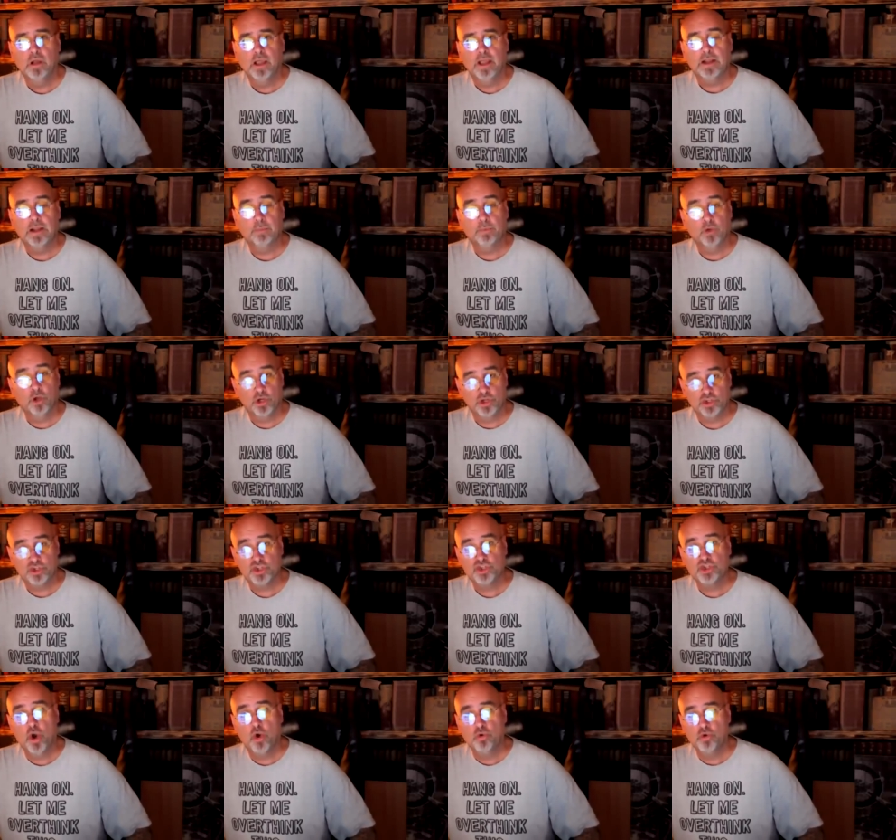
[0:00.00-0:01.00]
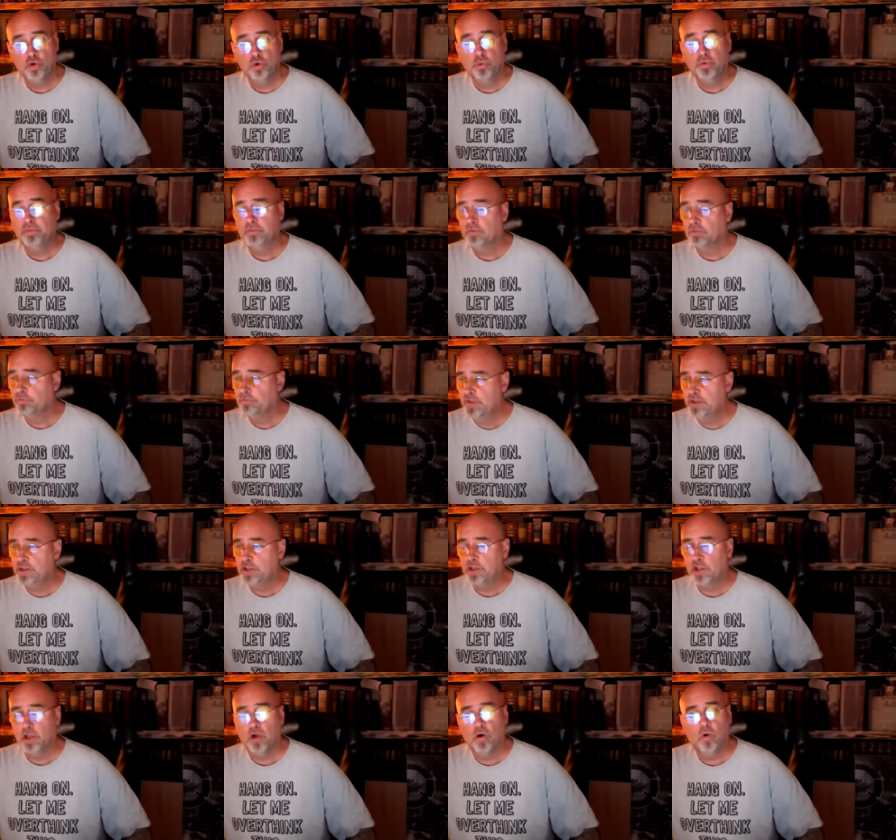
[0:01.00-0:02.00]
and I'm going to show you in this
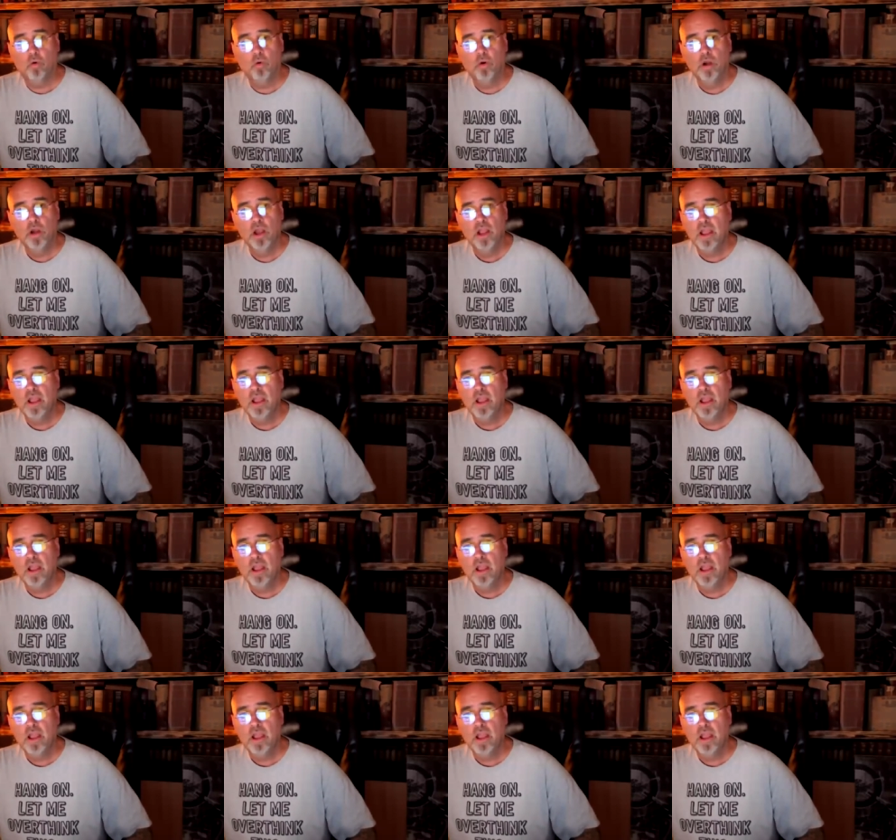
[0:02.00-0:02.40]
video,